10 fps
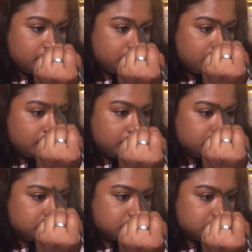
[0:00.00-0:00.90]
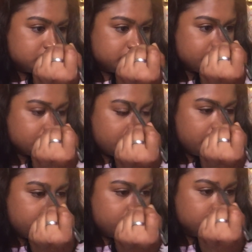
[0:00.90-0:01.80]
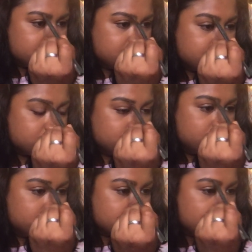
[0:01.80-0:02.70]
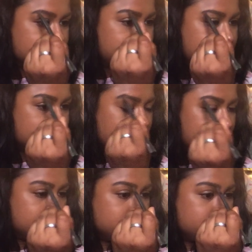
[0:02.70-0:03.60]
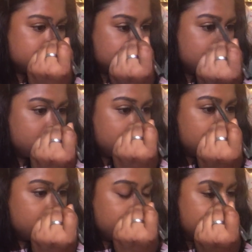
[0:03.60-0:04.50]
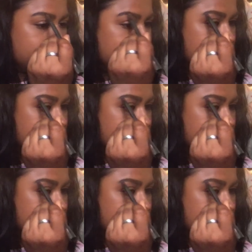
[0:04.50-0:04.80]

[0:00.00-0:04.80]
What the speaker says: And I've always loved school. It's always been a challenge, but